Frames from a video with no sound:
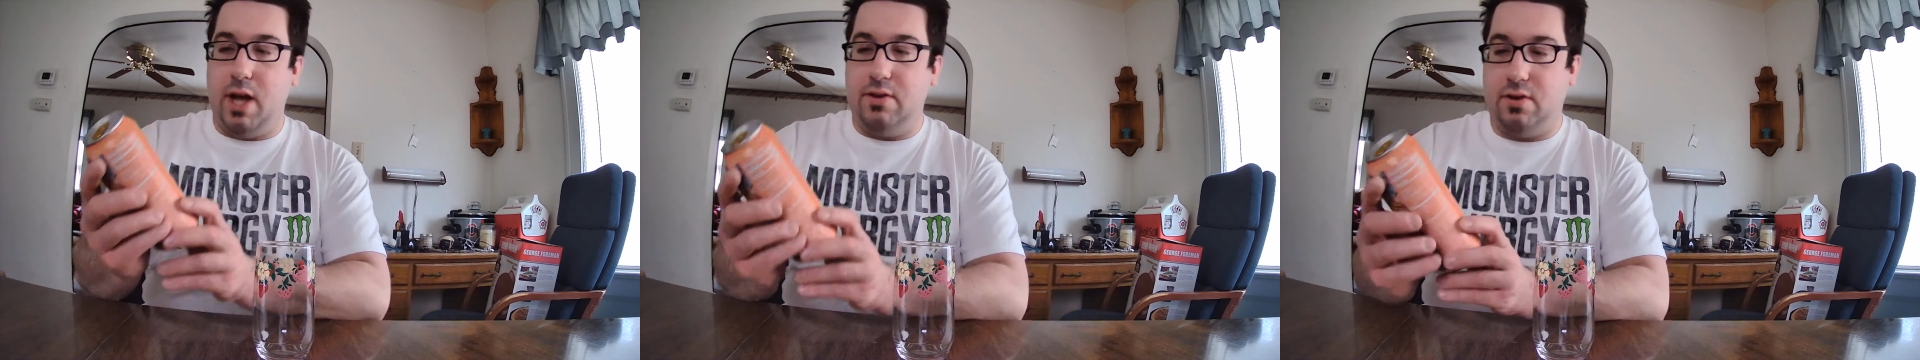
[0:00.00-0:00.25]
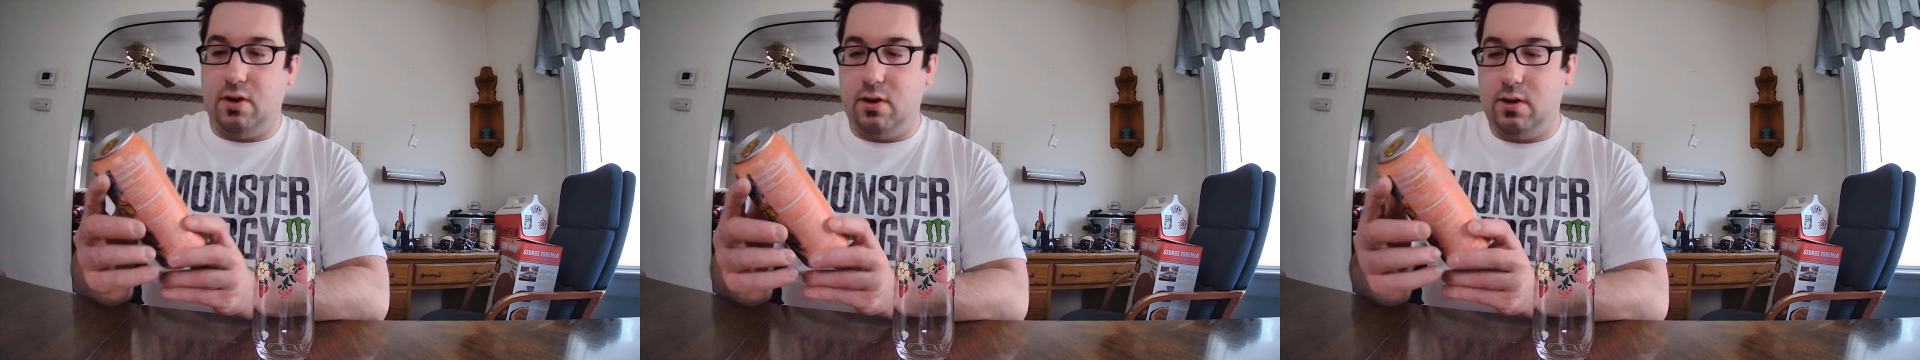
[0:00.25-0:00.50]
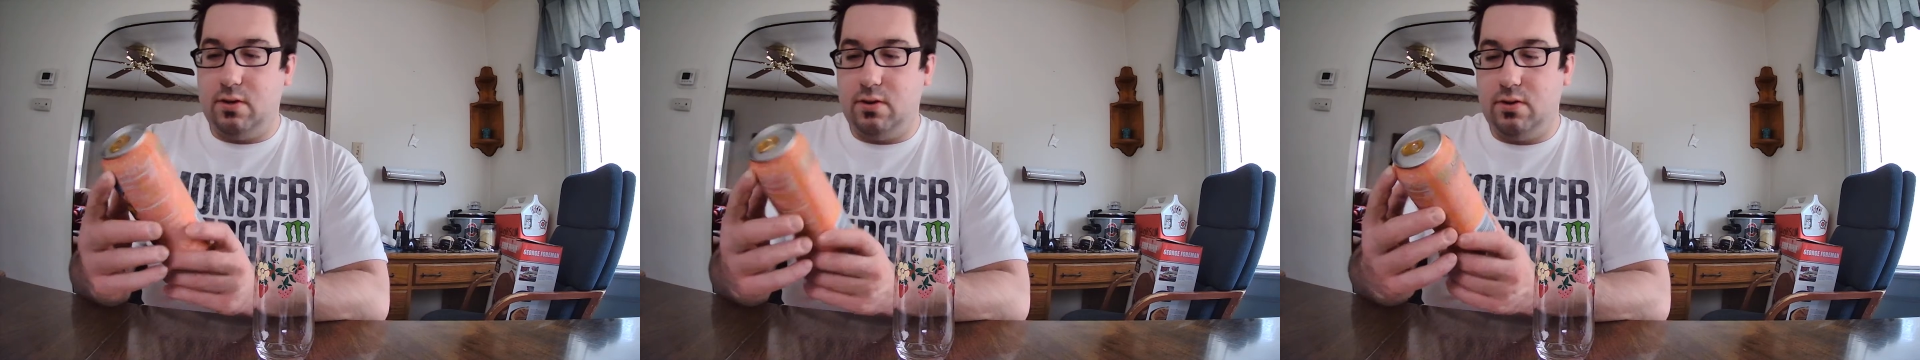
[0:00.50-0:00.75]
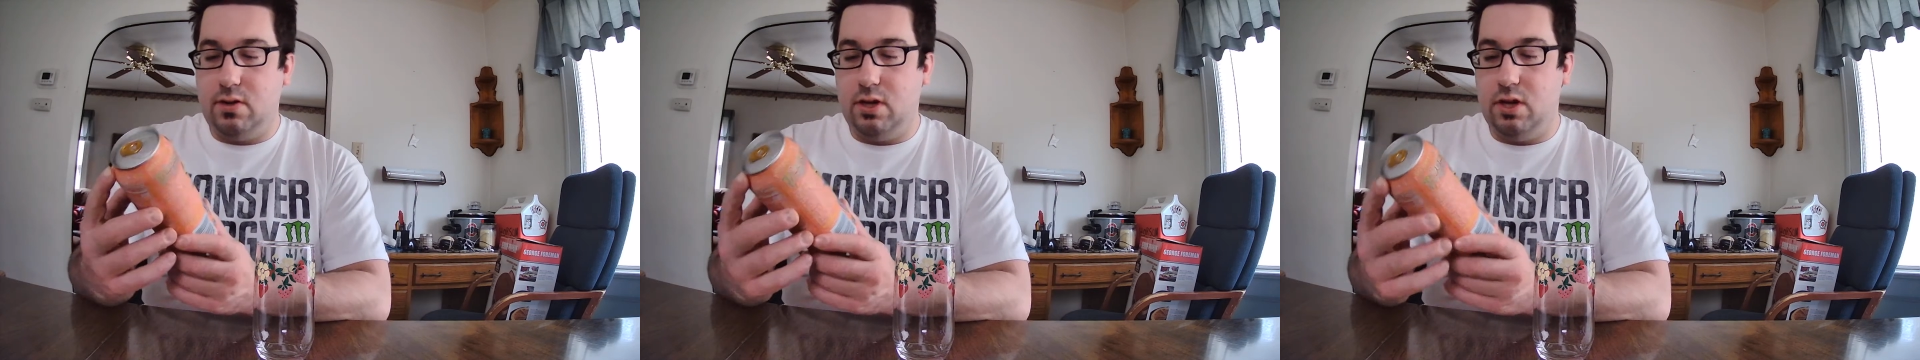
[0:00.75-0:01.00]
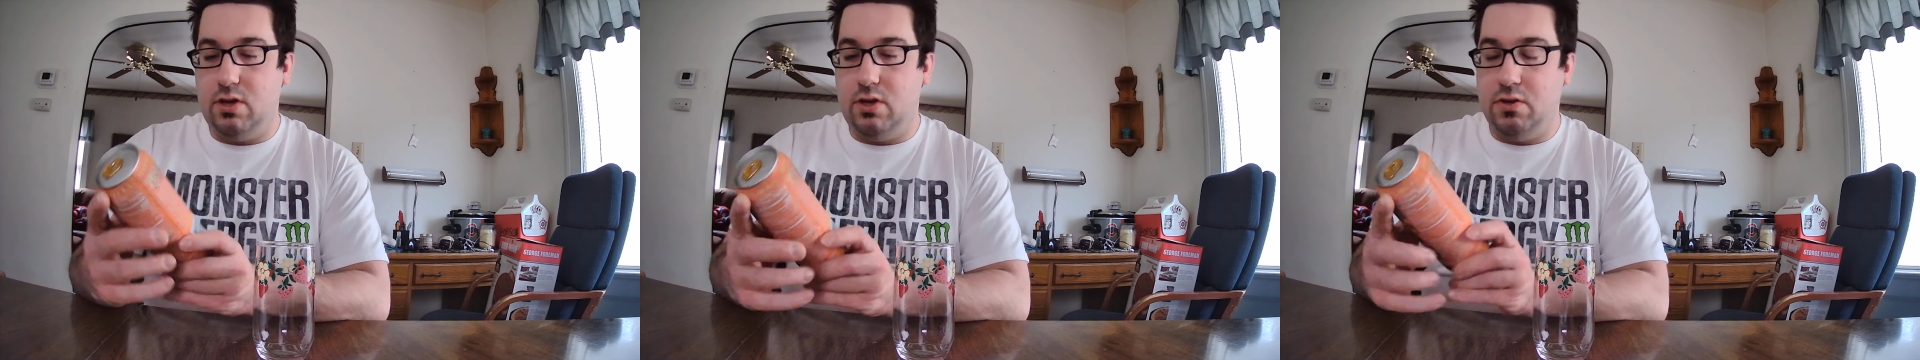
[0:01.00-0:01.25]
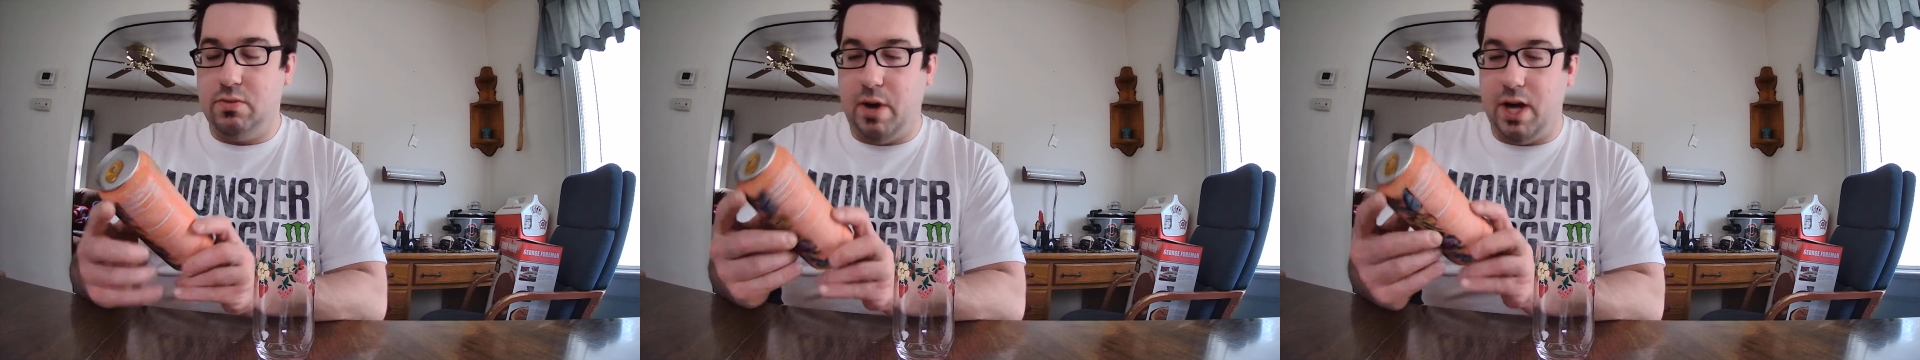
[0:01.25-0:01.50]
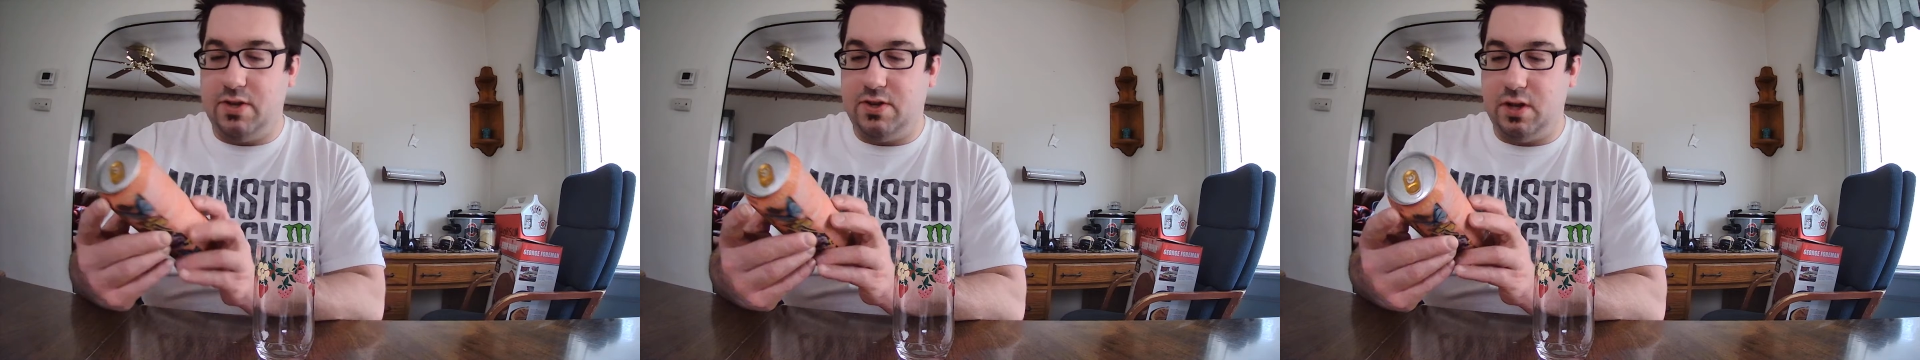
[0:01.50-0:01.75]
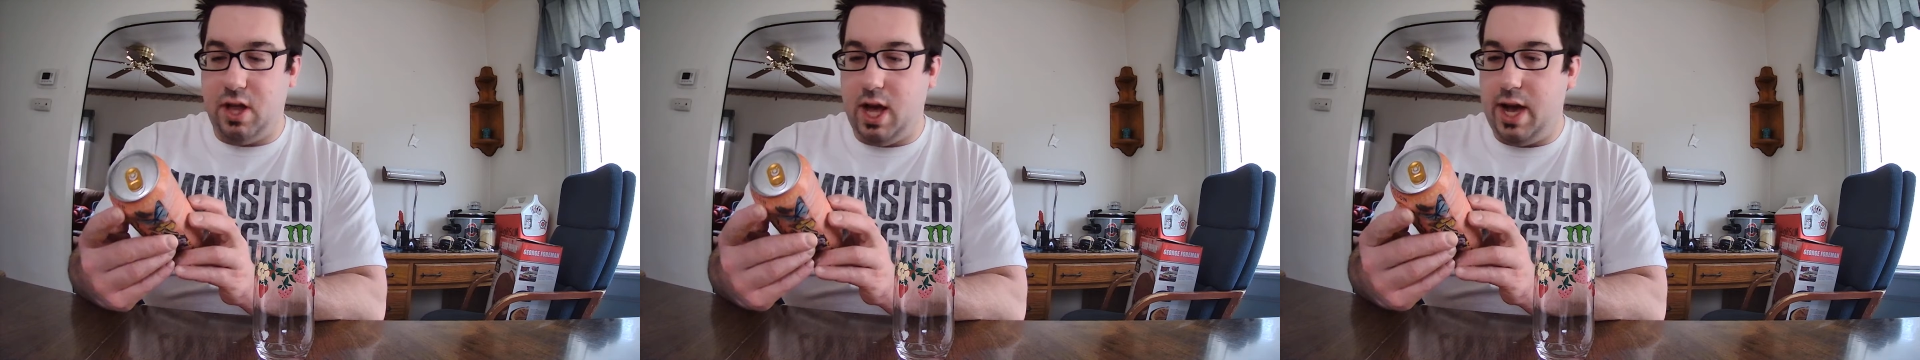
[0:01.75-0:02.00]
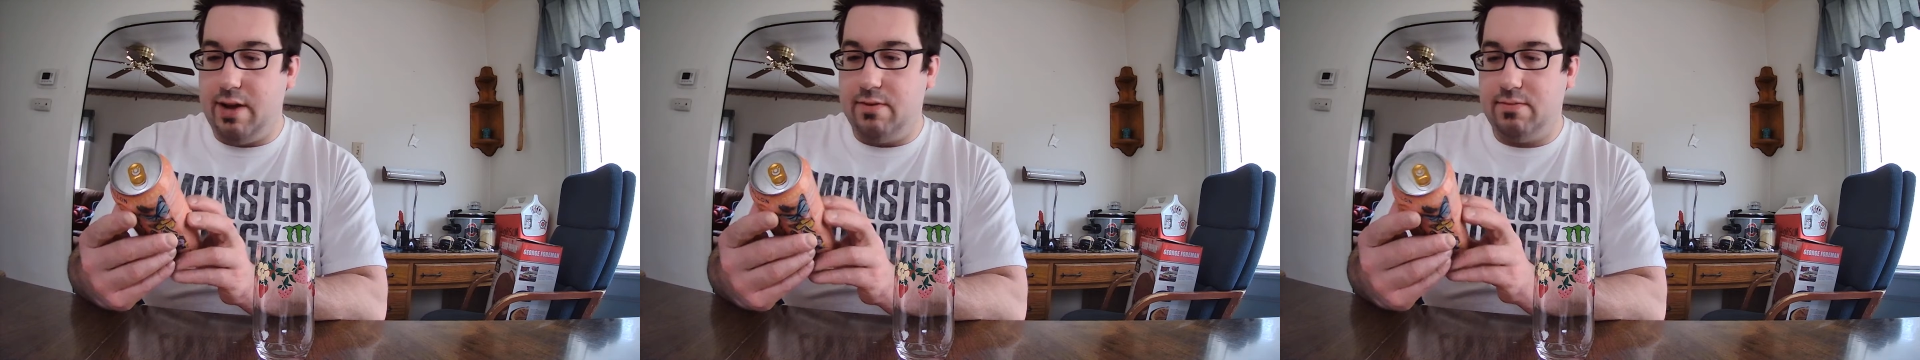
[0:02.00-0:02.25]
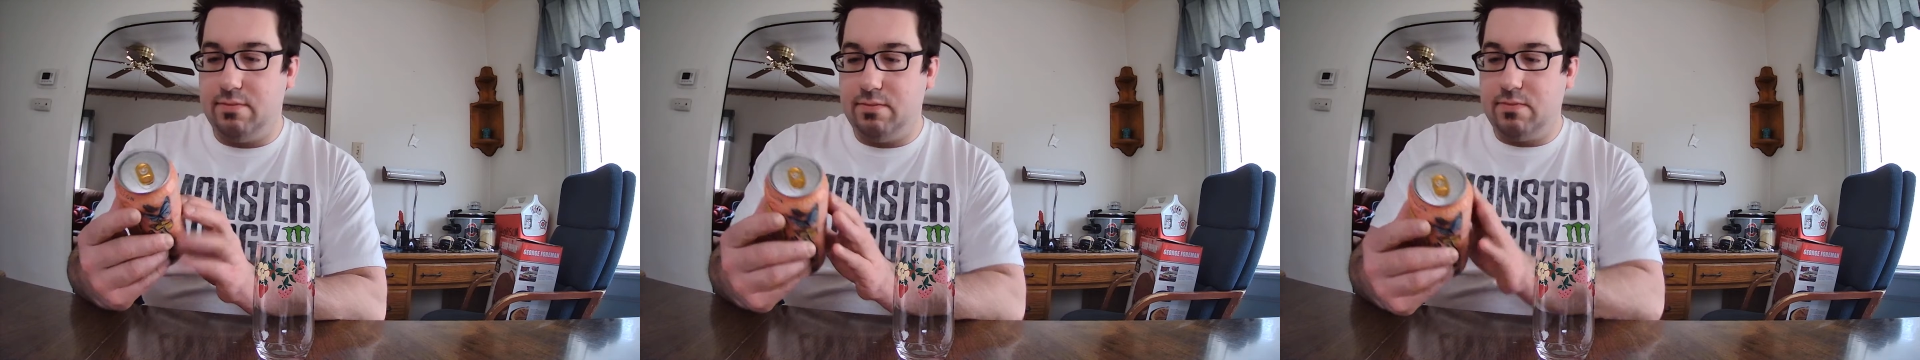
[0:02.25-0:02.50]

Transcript: Monster to the Juice Monster line.